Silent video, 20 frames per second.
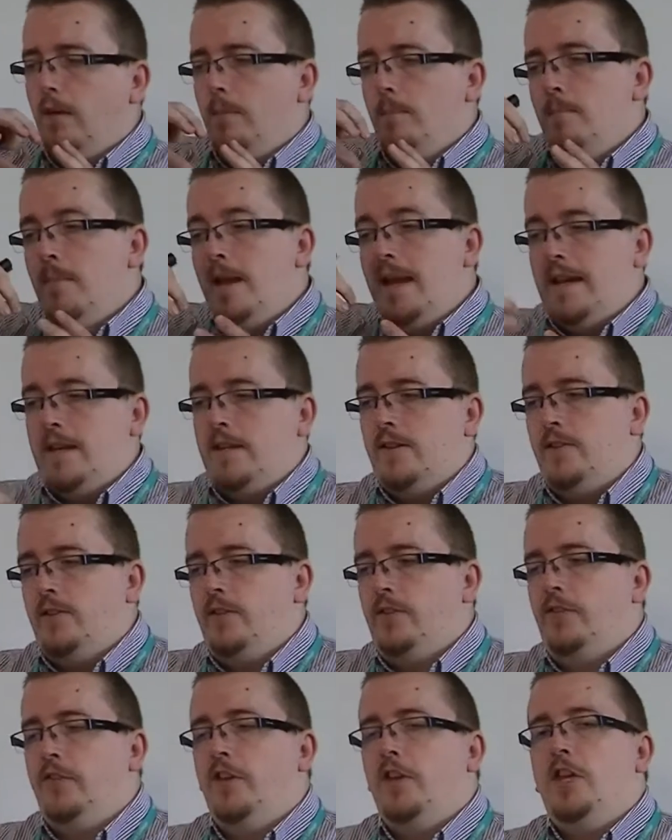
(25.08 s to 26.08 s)

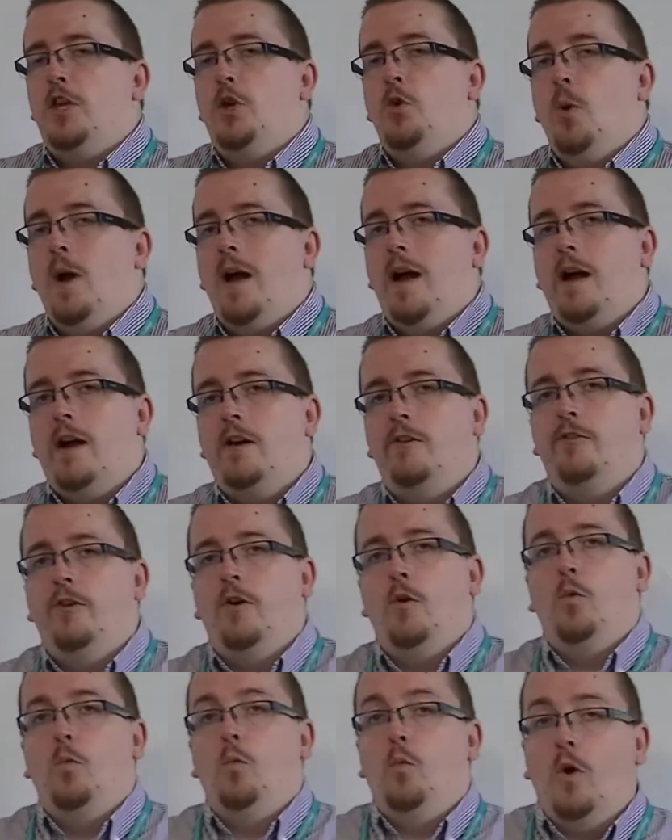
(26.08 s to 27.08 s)
means that you have
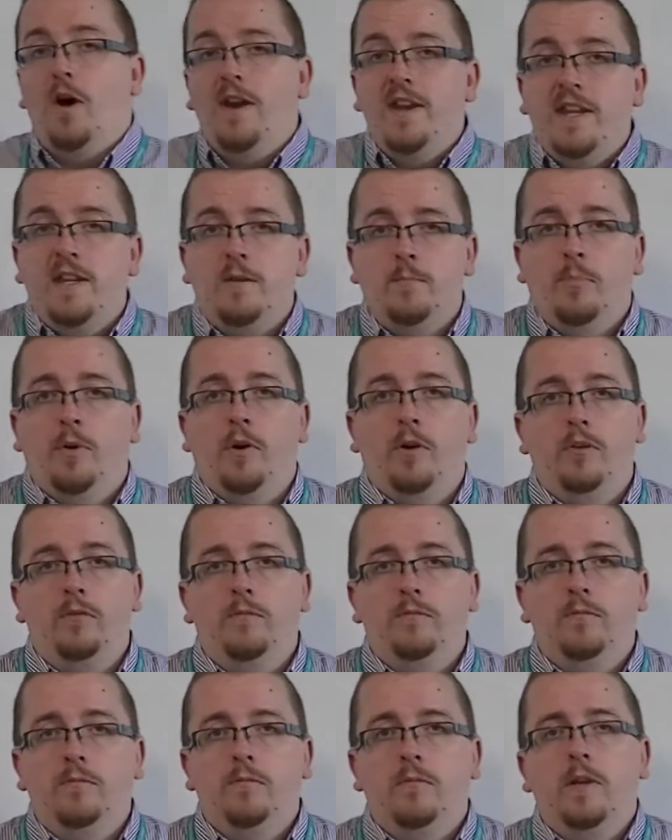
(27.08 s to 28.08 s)
one input
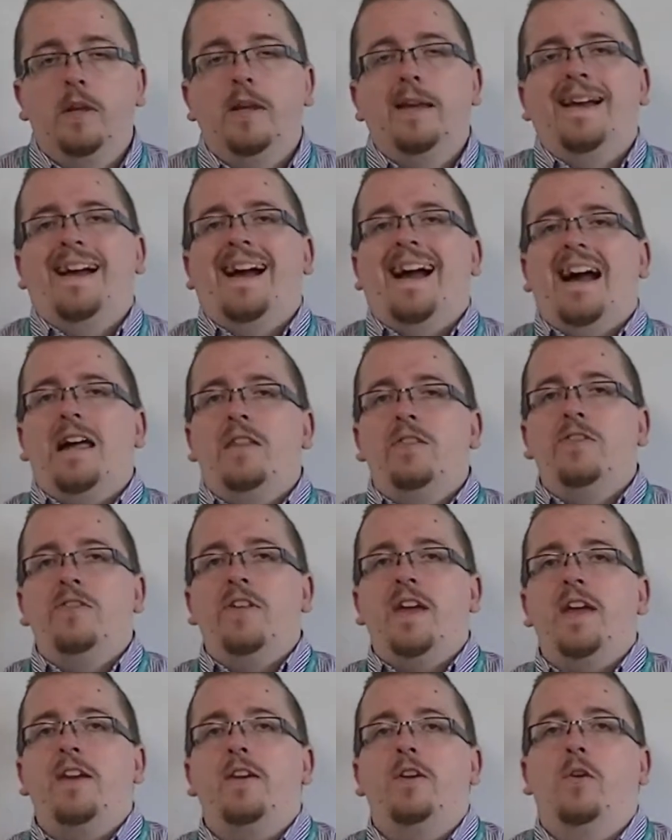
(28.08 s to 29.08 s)
and
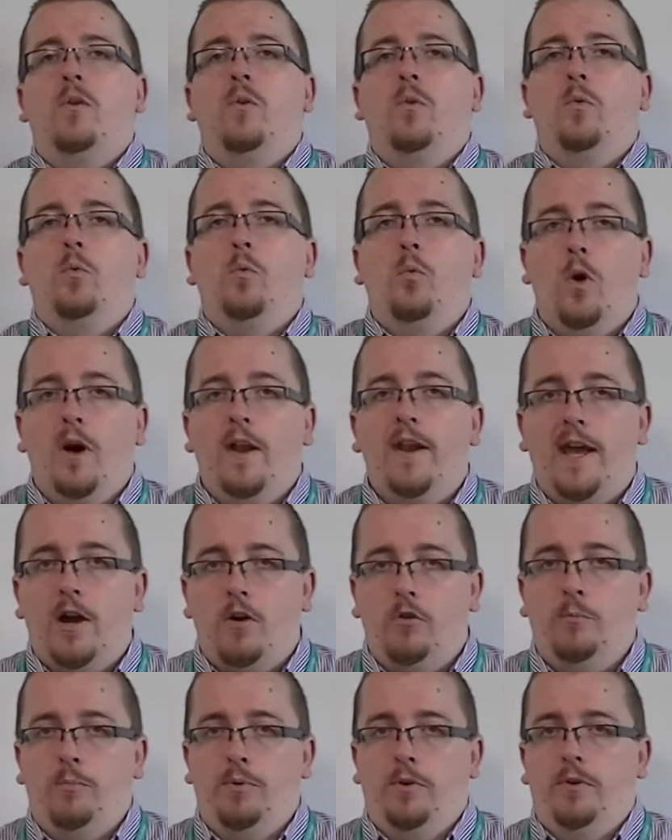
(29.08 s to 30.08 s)
then one
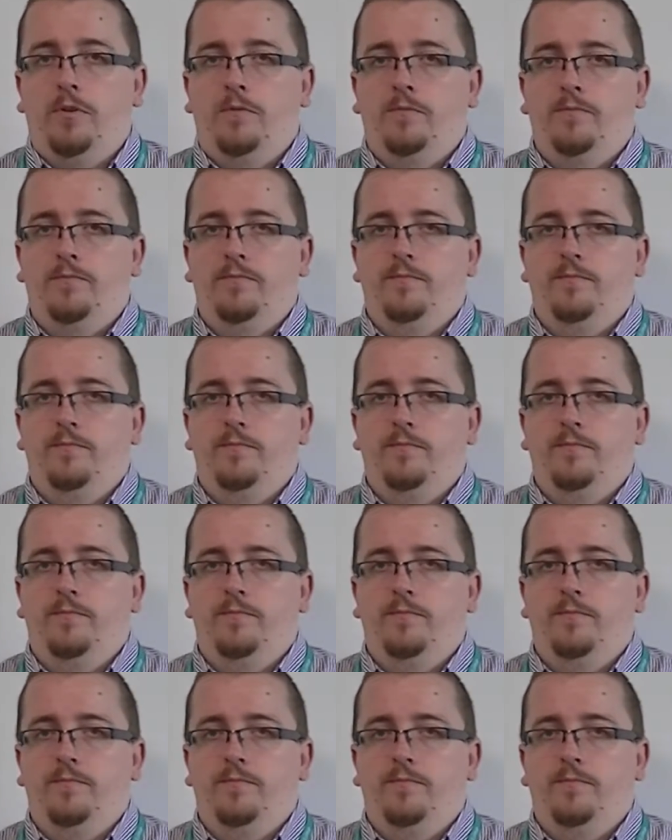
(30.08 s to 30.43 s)
output.